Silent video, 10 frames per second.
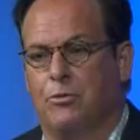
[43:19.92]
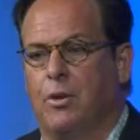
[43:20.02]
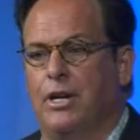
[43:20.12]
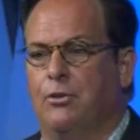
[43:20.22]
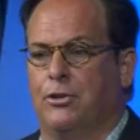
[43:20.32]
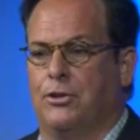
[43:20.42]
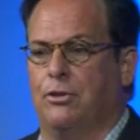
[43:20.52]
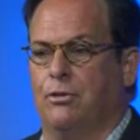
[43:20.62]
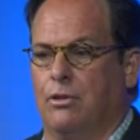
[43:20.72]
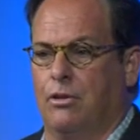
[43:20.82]
was running her
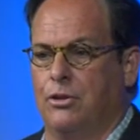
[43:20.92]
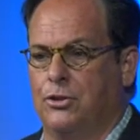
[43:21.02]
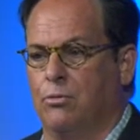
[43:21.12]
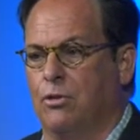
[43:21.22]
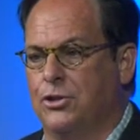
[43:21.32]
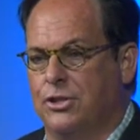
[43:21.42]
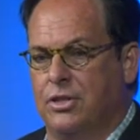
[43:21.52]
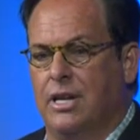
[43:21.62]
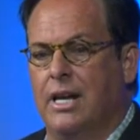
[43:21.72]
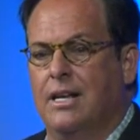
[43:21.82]
tour, her tour, she
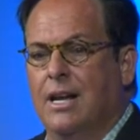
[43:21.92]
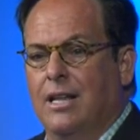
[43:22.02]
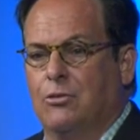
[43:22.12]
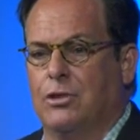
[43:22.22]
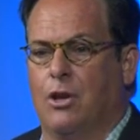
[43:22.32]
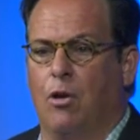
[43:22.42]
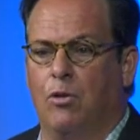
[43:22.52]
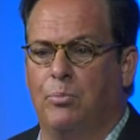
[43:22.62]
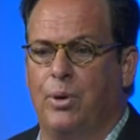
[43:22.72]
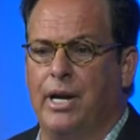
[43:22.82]
said, hey, there was an
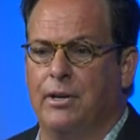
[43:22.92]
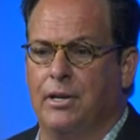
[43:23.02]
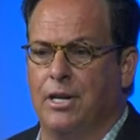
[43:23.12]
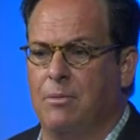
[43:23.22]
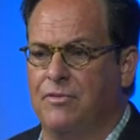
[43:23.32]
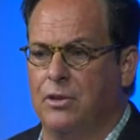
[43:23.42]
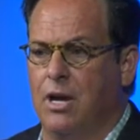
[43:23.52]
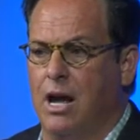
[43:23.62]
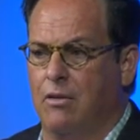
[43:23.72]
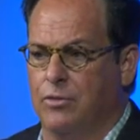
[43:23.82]
old prayer here named Phil
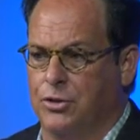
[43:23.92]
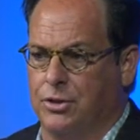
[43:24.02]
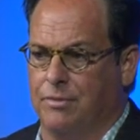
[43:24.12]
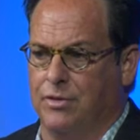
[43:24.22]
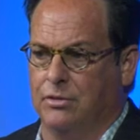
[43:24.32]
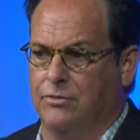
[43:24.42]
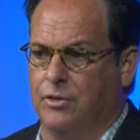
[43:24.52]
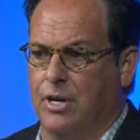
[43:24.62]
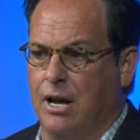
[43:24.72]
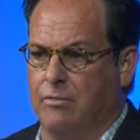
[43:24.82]
Halverson. Phil and
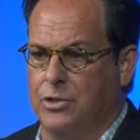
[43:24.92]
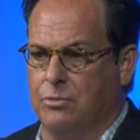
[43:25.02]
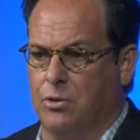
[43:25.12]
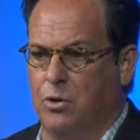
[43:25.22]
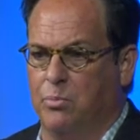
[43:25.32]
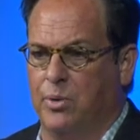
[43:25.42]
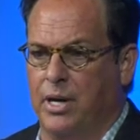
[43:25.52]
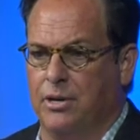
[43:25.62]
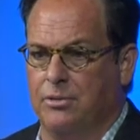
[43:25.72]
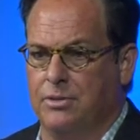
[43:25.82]
Fern Halverson were old
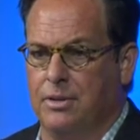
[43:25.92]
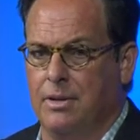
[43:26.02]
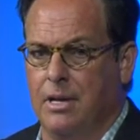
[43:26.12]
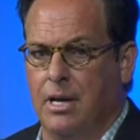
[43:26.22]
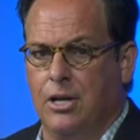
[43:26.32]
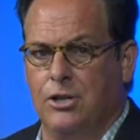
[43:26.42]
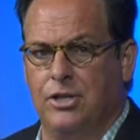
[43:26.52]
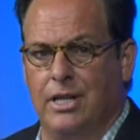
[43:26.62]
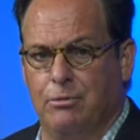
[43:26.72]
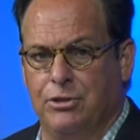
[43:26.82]
prayers. She
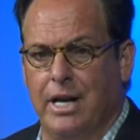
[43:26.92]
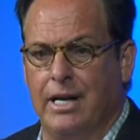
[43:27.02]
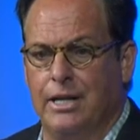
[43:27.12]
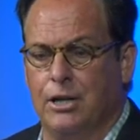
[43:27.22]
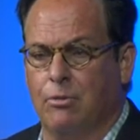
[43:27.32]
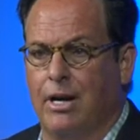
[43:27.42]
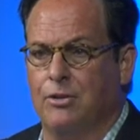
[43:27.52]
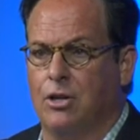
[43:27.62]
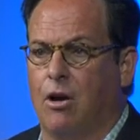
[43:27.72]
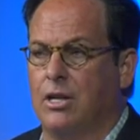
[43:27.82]
said he was standing here right here in
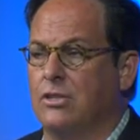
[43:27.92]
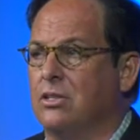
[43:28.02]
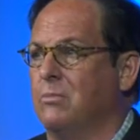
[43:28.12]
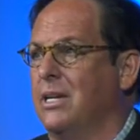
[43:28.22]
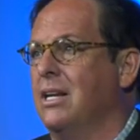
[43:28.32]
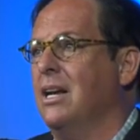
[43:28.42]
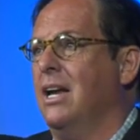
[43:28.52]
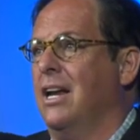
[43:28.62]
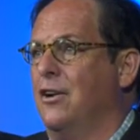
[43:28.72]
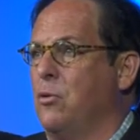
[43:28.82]
the Garden of Gethsemane,
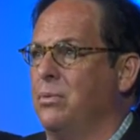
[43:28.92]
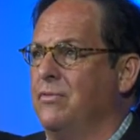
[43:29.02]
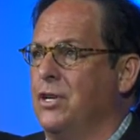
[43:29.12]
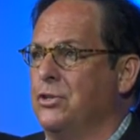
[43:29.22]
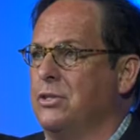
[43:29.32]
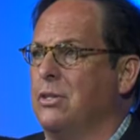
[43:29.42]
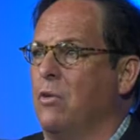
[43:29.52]
had an open vision